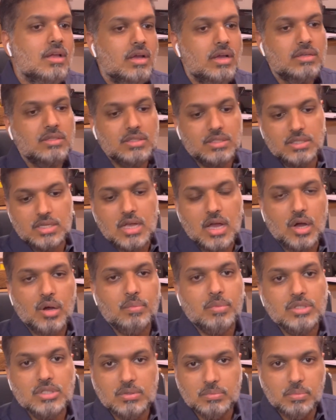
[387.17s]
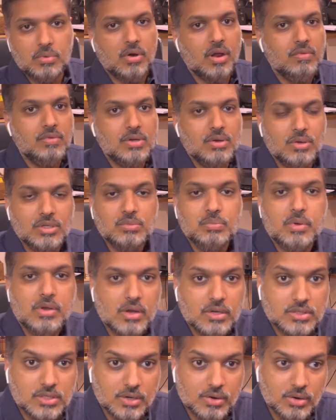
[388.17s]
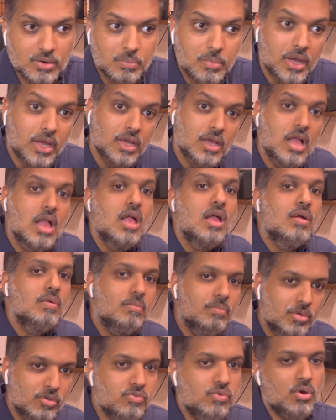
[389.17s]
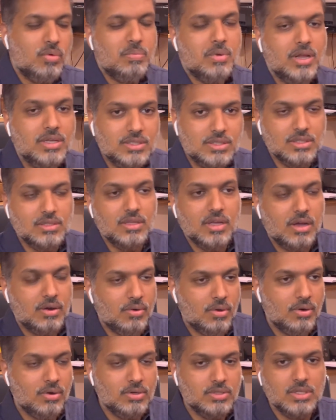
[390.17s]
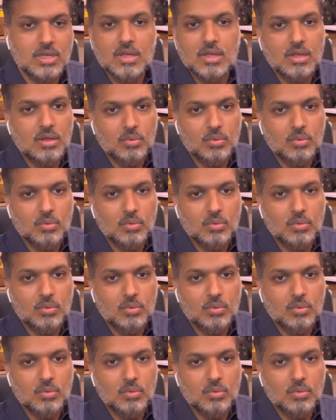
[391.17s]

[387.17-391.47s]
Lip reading: and see how much the private hospitals are going to buy before placing their orders,